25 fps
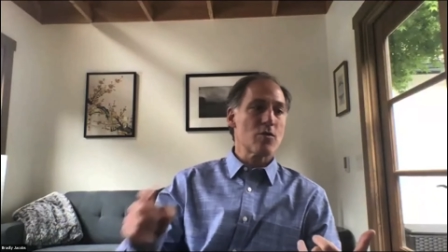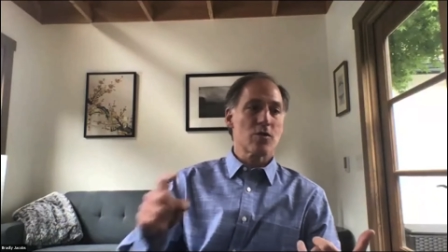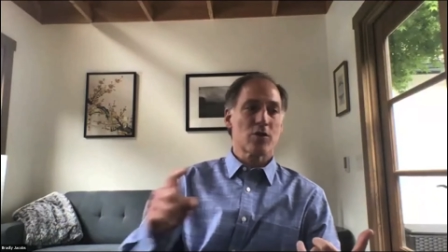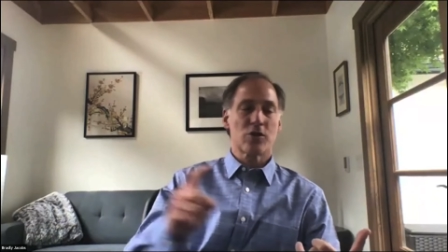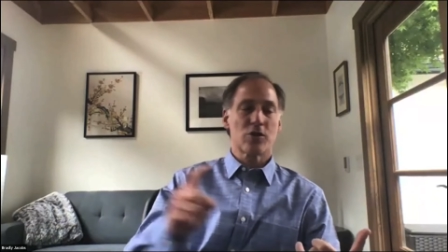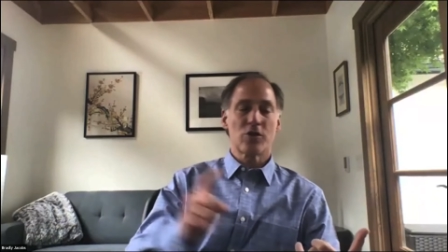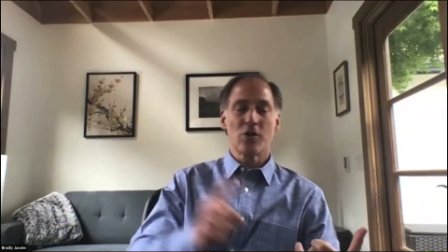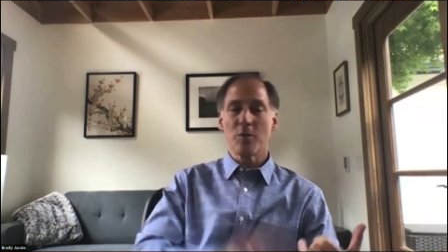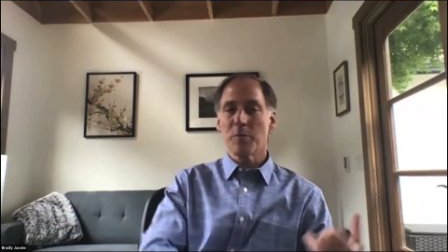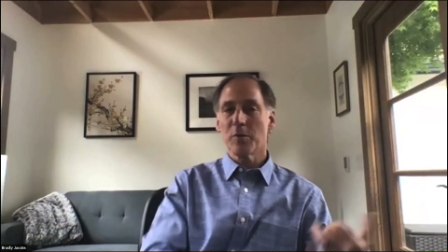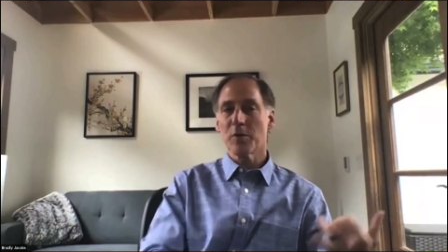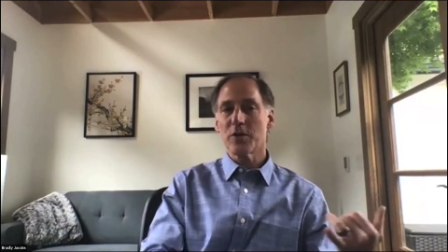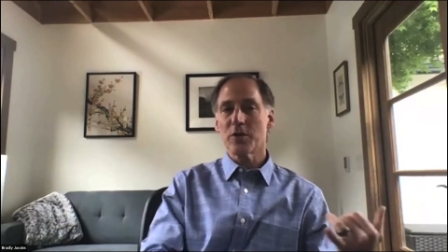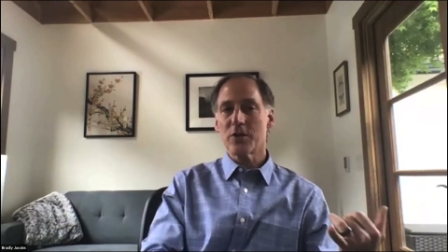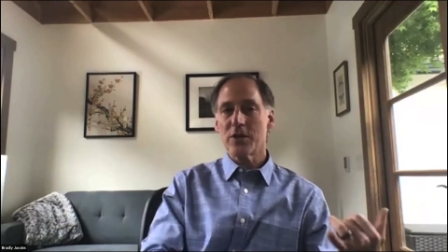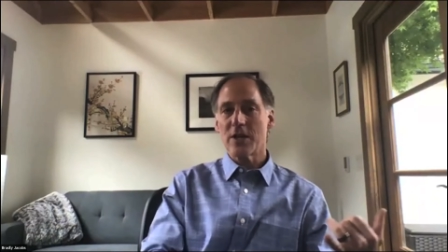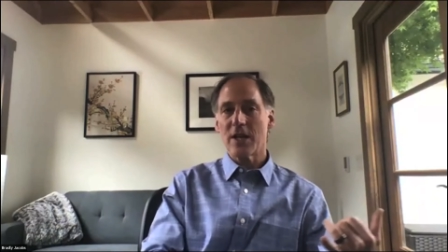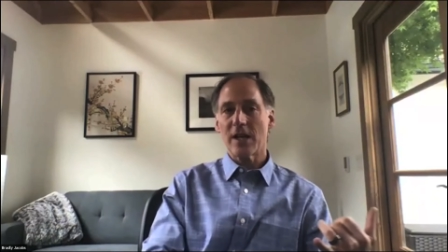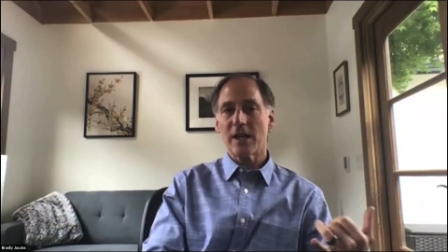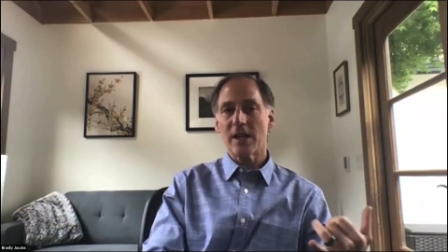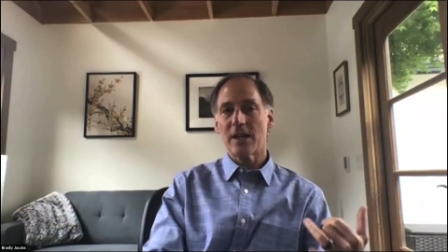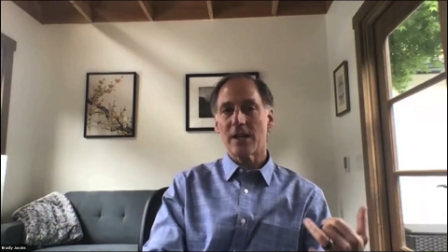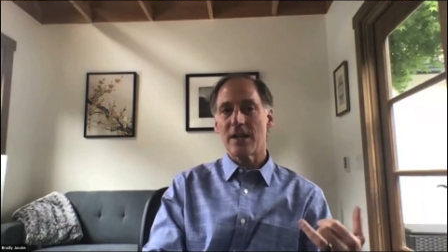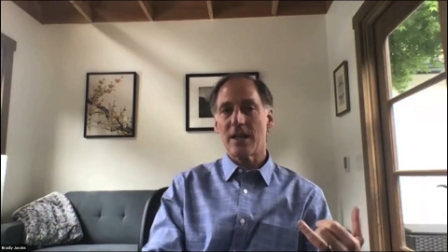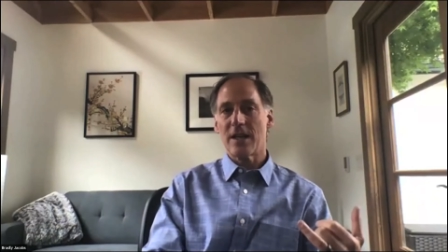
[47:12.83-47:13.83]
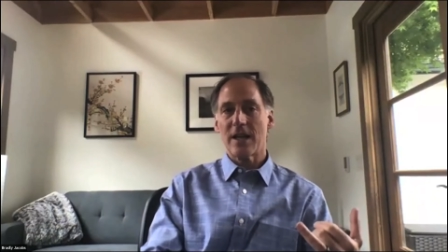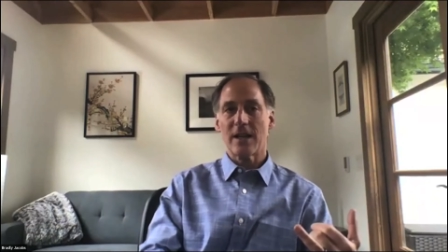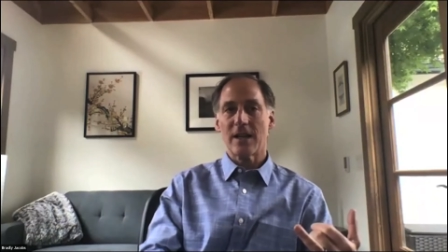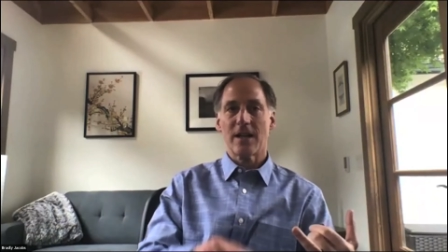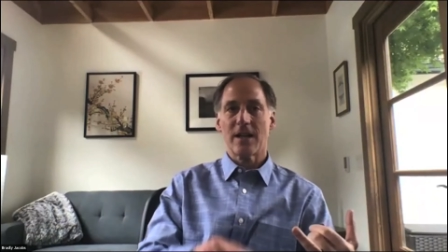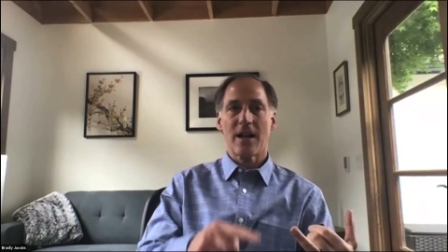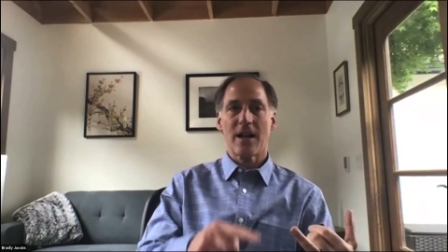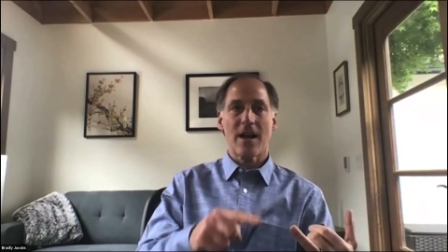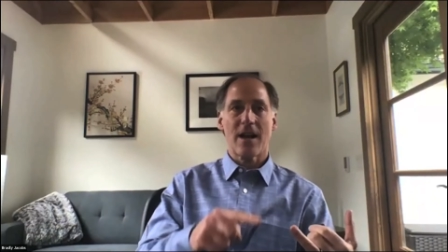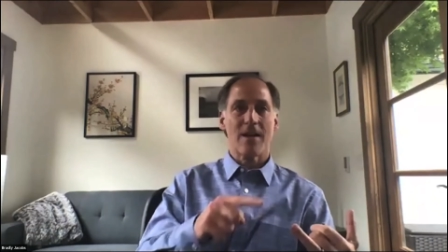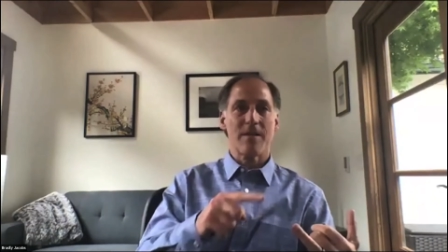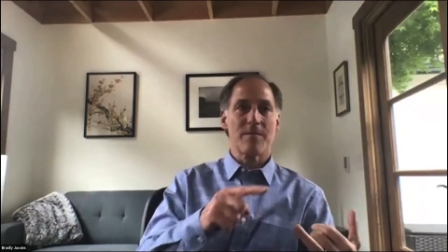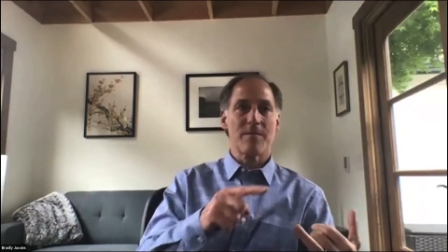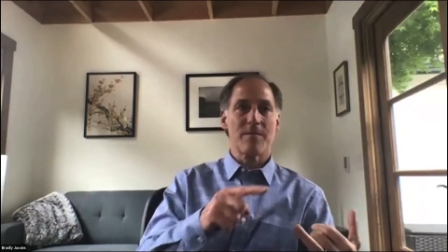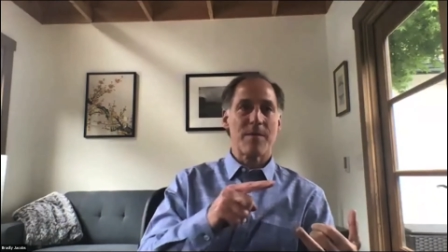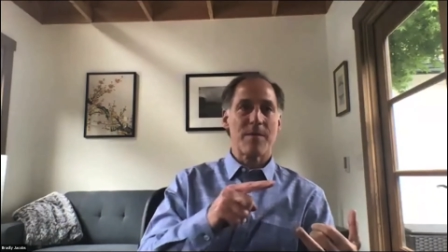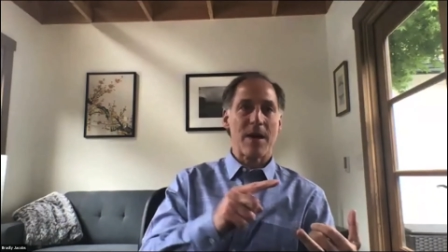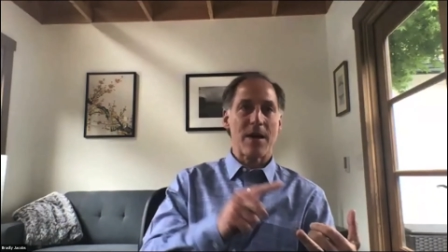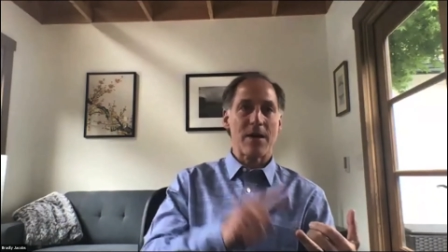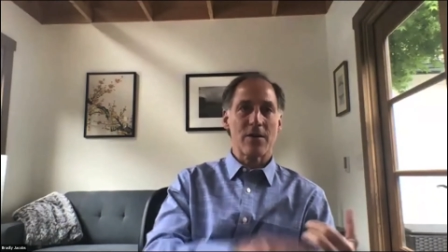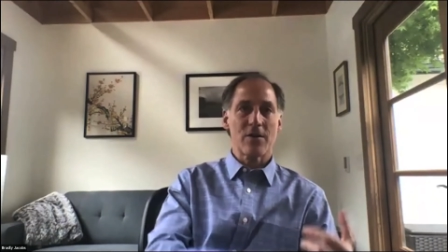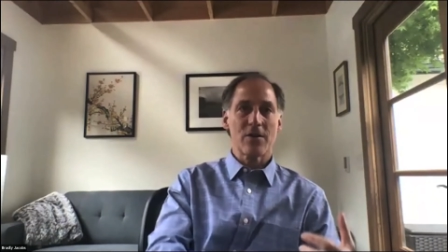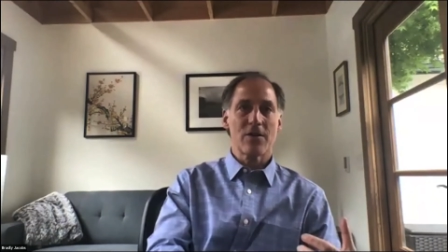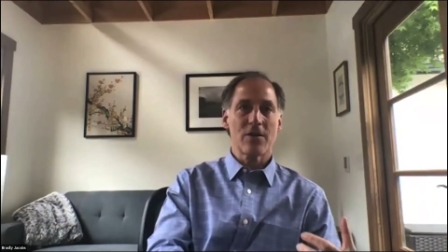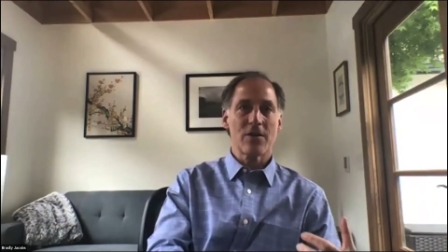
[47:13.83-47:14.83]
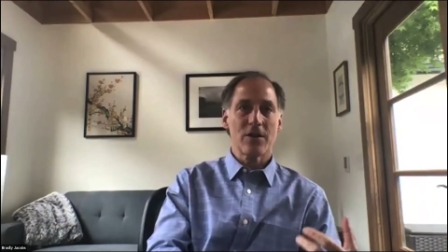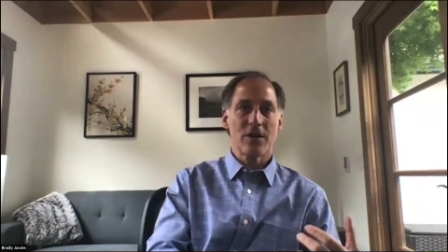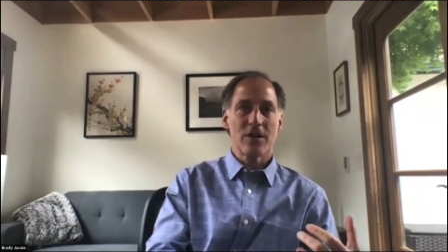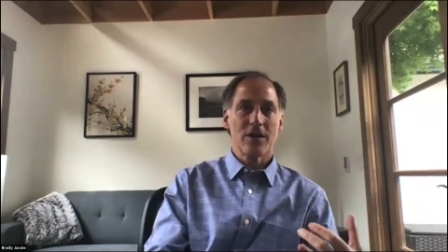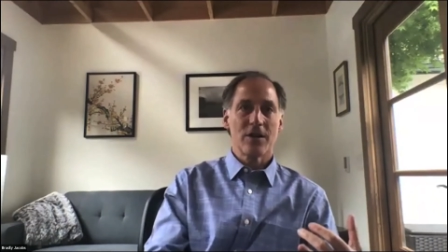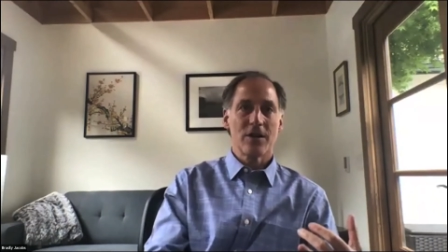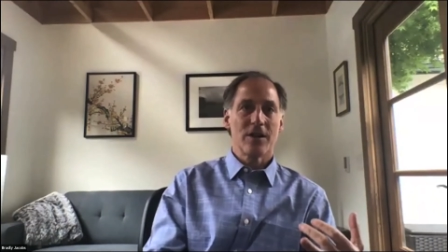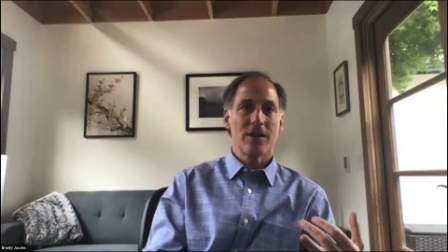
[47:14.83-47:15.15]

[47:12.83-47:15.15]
super sick and then got better